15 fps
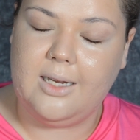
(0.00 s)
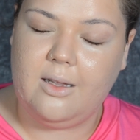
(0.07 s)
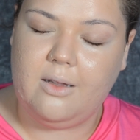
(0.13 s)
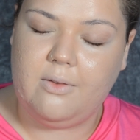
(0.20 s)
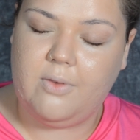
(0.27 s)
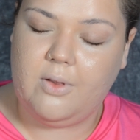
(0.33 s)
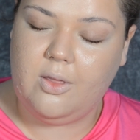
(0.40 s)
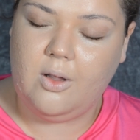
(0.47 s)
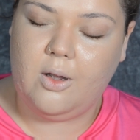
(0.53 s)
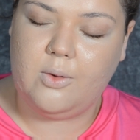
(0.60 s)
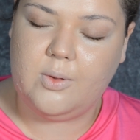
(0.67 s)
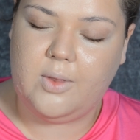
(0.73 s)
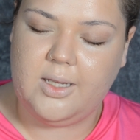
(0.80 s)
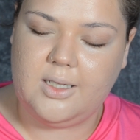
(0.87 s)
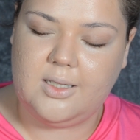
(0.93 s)
even
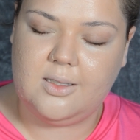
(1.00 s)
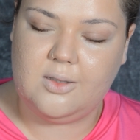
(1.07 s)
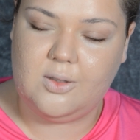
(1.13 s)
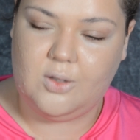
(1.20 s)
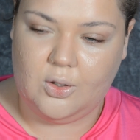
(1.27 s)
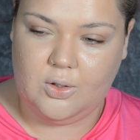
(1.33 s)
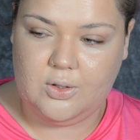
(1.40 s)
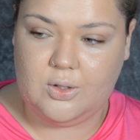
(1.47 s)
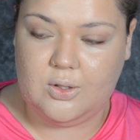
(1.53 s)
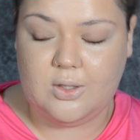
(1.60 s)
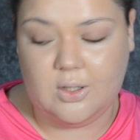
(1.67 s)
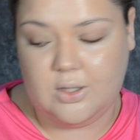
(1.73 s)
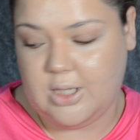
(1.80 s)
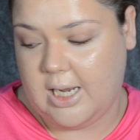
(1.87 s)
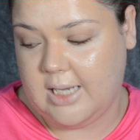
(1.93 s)
though this does
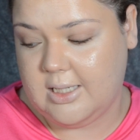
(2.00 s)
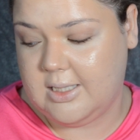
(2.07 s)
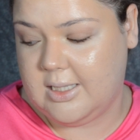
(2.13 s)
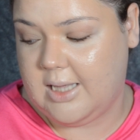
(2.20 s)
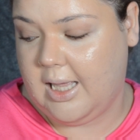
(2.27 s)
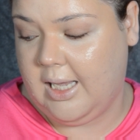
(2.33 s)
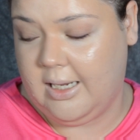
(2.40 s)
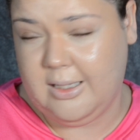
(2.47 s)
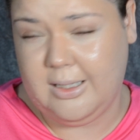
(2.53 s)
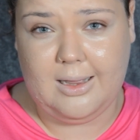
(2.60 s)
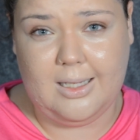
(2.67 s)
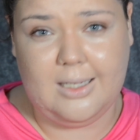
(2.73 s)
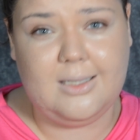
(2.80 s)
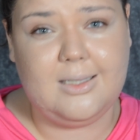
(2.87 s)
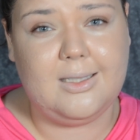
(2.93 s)
suggest that
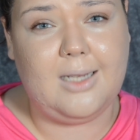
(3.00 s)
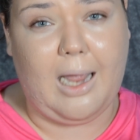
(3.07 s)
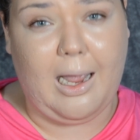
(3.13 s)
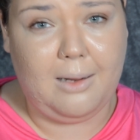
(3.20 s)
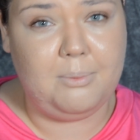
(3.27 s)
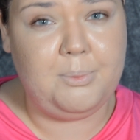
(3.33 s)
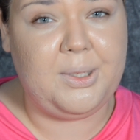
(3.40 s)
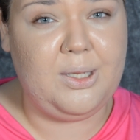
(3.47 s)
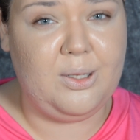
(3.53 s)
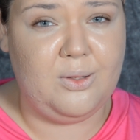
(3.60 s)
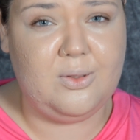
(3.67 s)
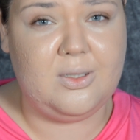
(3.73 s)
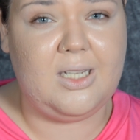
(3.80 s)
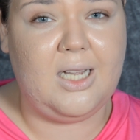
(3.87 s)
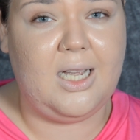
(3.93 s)
this can be
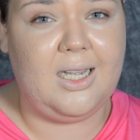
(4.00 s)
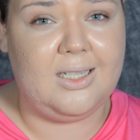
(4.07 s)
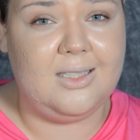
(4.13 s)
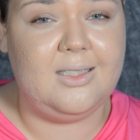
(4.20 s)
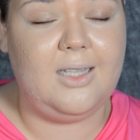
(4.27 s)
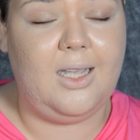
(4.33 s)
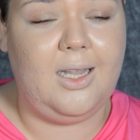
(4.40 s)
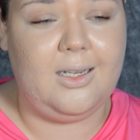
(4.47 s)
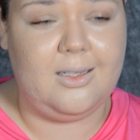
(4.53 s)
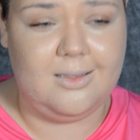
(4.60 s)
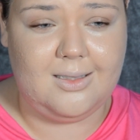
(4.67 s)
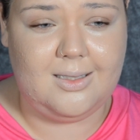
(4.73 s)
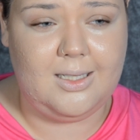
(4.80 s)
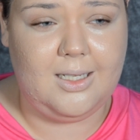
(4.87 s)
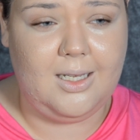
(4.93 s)
used as a
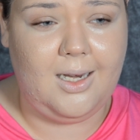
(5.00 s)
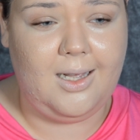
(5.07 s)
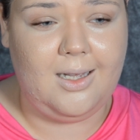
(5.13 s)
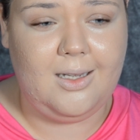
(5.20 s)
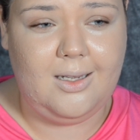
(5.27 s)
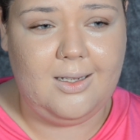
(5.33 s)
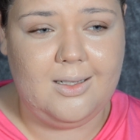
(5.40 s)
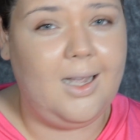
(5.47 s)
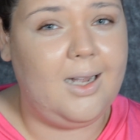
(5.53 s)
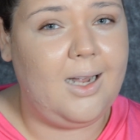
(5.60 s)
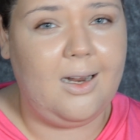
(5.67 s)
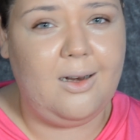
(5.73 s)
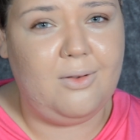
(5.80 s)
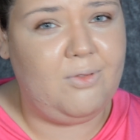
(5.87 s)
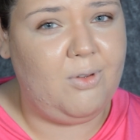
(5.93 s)
concealer, I
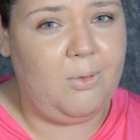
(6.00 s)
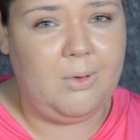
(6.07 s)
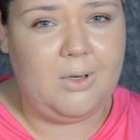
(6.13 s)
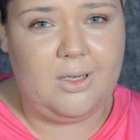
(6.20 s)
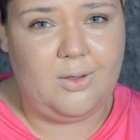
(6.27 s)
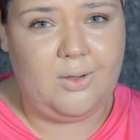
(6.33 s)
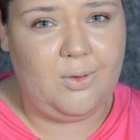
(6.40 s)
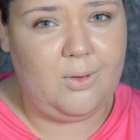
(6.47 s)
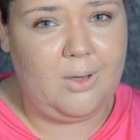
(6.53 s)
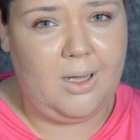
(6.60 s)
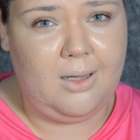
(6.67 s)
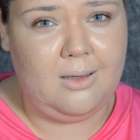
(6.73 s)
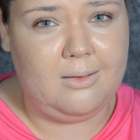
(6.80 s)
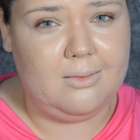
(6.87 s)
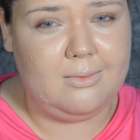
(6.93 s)
kind of don't want to do
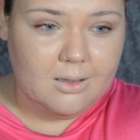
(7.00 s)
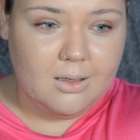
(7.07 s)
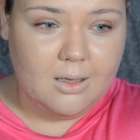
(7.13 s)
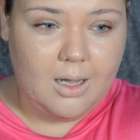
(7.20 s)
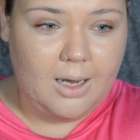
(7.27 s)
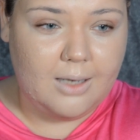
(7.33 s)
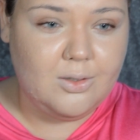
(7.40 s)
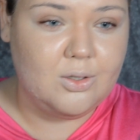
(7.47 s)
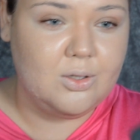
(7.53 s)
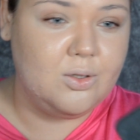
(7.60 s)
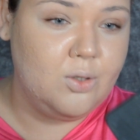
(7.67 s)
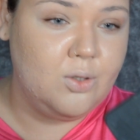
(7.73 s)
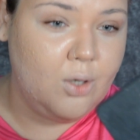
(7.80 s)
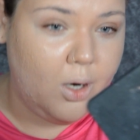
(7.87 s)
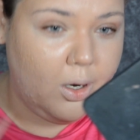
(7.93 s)
that. I just
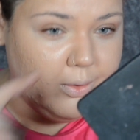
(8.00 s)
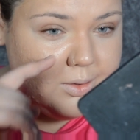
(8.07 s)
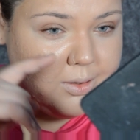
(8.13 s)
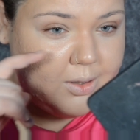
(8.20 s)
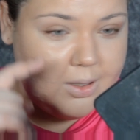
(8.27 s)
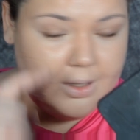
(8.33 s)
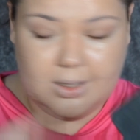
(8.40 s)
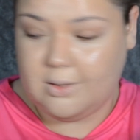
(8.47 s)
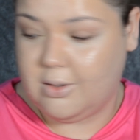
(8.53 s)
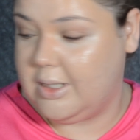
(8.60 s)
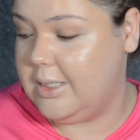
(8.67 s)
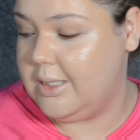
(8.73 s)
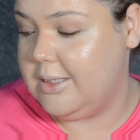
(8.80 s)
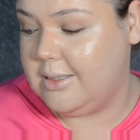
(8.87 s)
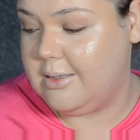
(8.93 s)
know it's going to
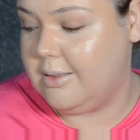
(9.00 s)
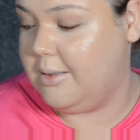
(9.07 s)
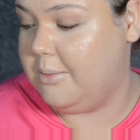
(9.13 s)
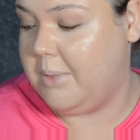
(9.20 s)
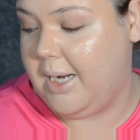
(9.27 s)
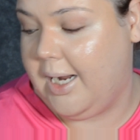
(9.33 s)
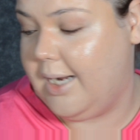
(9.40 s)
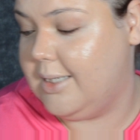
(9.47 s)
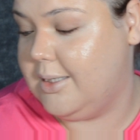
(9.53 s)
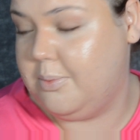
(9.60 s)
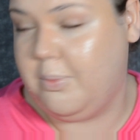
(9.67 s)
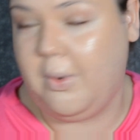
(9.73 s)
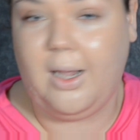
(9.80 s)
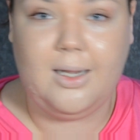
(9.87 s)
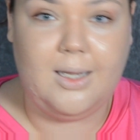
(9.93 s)
crease under my eyes,
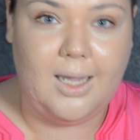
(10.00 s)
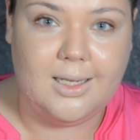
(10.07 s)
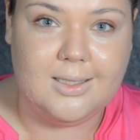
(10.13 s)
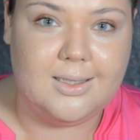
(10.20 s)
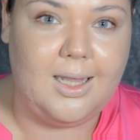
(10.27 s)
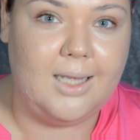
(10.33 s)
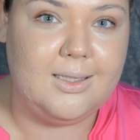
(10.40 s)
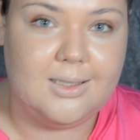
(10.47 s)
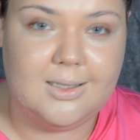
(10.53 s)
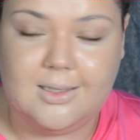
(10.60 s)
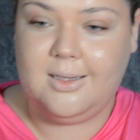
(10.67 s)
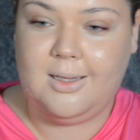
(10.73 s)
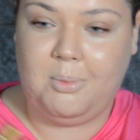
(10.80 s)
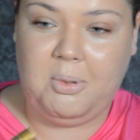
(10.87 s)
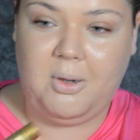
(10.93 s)
but I guess that's
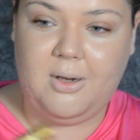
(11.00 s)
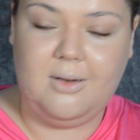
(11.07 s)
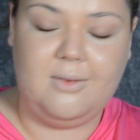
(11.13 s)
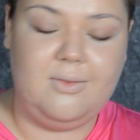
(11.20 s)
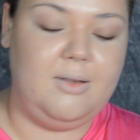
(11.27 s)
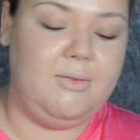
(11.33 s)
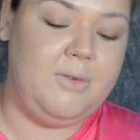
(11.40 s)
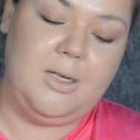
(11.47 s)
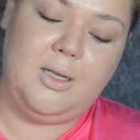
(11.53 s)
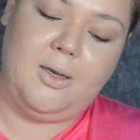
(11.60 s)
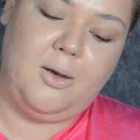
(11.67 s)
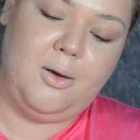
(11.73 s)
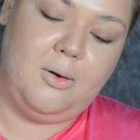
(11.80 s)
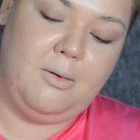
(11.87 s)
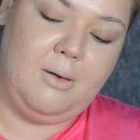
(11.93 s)
the point of the
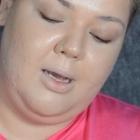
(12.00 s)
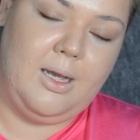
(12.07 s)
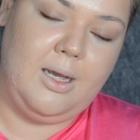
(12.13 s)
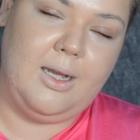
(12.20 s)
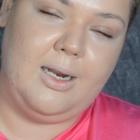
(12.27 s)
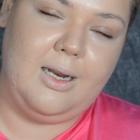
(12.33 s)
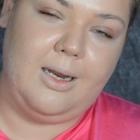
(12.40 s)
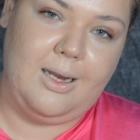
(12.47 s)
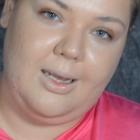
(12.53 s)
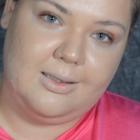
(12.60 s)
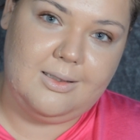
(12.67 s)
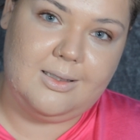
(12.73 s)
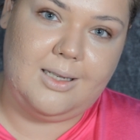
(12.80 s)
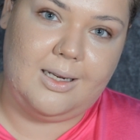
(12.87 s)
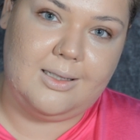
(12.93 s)
video.
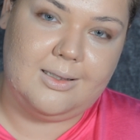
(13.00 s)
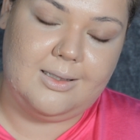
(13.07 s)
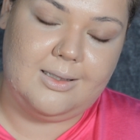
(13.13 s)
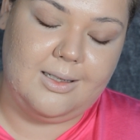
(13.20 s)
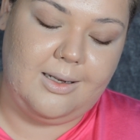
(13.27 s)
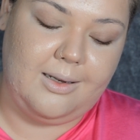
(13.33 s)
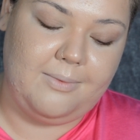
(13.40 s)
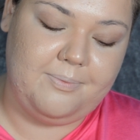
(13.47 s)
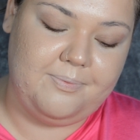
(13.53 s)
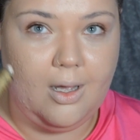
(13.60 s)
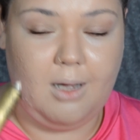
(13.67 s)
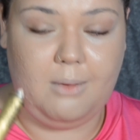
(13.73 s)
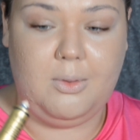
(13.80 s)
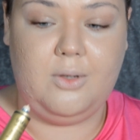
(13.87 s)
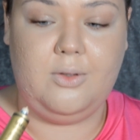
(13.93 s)
Let's test it.
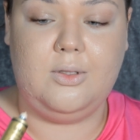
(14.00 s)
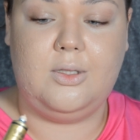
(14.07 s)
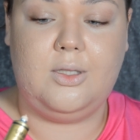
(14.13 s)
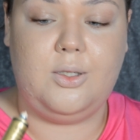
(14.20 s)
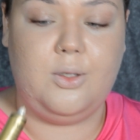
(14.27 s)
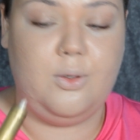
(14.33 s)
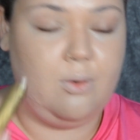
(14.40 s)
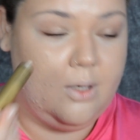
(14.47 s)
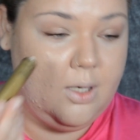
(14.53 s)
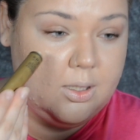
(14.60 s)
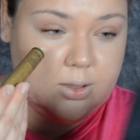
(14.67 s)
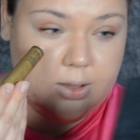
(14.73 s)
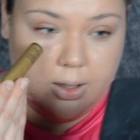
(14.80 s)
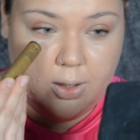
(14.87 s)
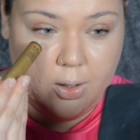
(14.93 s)
I'm going to
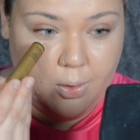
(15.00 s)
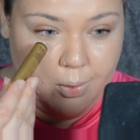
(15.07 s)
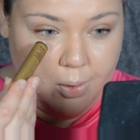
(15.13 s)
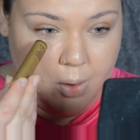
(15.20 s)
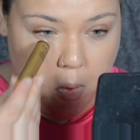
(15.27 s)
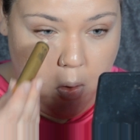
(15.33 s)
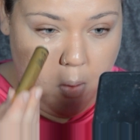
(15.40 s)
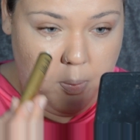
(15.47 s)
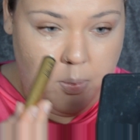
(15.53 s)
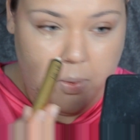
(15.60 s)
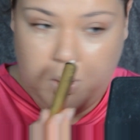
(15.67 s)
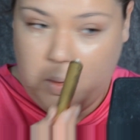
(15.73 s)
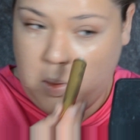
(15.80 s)
literally go whoop,